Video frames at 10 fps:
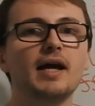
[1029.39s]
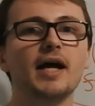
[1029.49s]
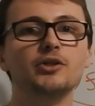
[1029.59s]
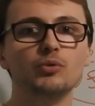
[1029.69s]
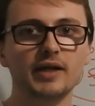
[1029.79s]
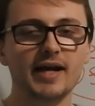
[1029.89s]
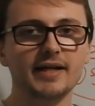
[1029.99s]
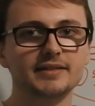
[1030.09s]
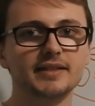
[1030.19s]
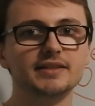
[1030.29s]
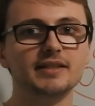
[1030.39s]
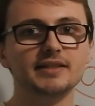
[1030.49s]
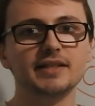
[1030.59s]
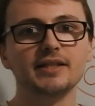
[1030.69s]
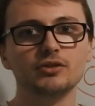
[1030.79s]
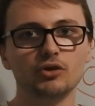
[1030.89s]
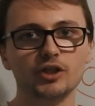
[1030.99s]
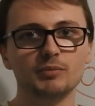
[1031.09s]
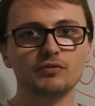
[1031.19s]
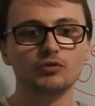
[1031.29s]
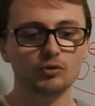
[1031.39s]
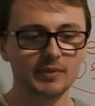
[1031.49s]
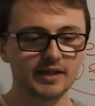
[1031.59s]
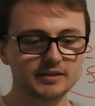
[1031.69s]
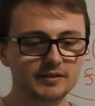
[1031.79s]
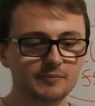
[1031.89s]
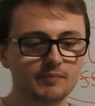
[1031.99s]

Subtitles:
and you'll get access to this in document format.